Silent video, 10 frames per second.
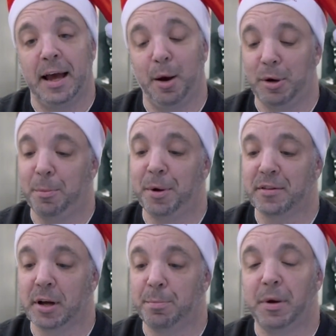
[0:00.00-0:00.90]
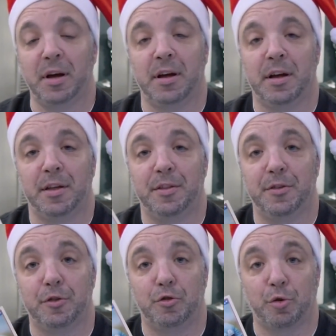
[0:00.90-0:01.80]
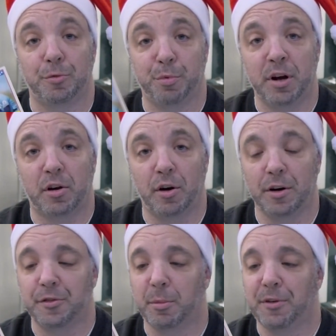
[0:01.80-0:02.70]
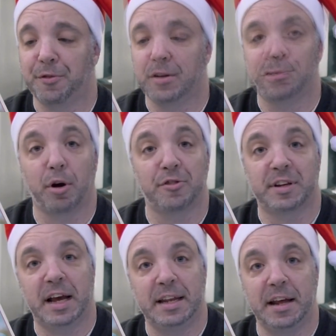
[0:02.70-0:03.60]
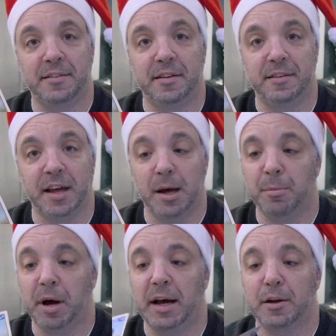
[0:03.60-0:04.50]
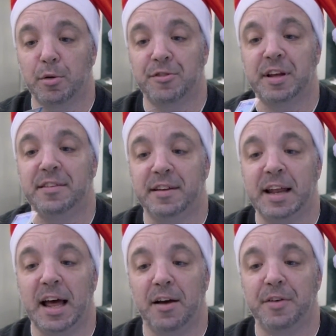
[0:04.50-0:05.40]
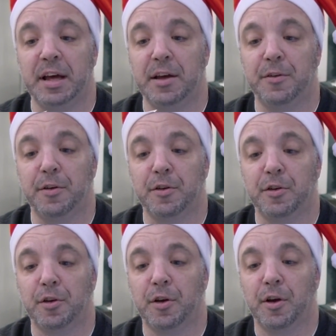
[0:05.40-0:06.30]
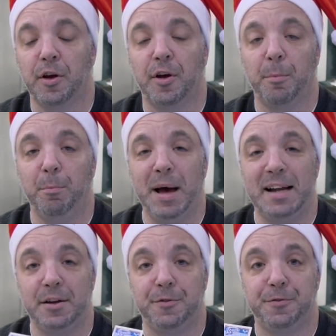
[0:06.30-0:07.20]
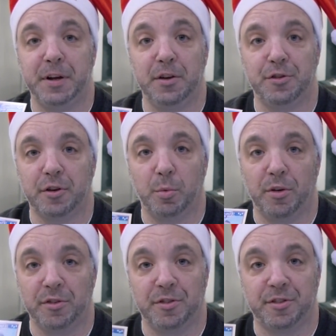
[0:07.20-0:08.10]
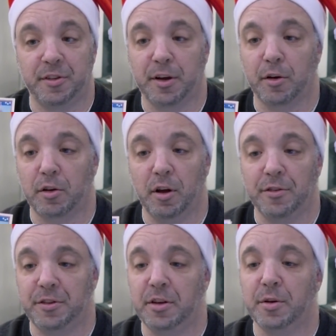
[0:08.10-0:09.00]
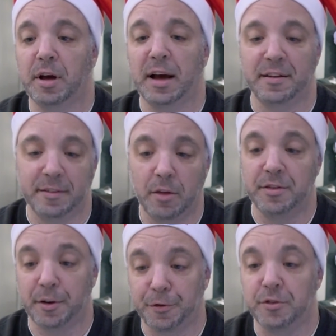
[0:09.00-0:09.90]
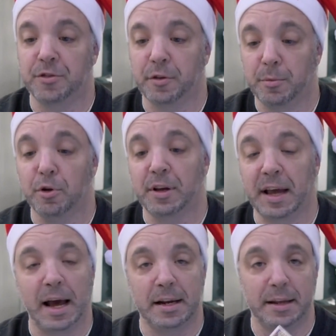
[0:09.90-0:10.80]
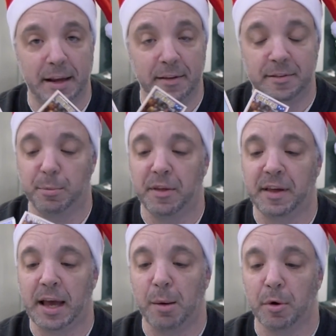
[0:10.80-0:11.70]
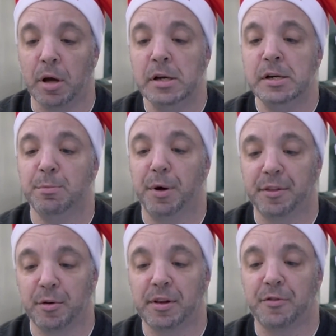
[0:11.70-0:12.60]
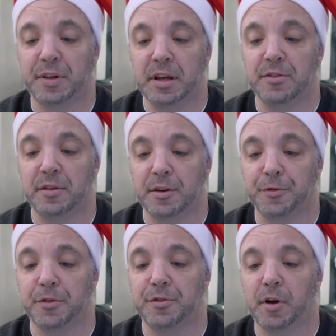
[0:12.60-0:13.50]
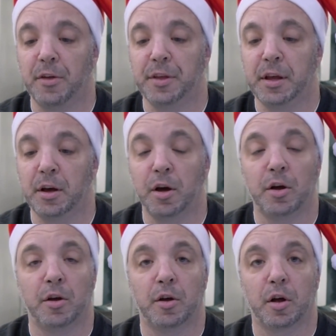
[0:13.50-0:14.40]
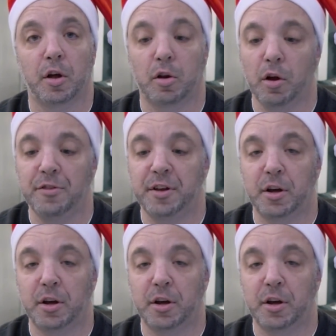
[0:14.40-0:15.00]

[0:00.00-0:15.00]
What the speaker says: And when I picked up this George Brett card from my friend Project 88 TTM, I noticed it did have a matted finish. It wasn't slick or glossy. I can tell the difference looking at it. You can't see by the camera, but there definitely is a difference on the glossy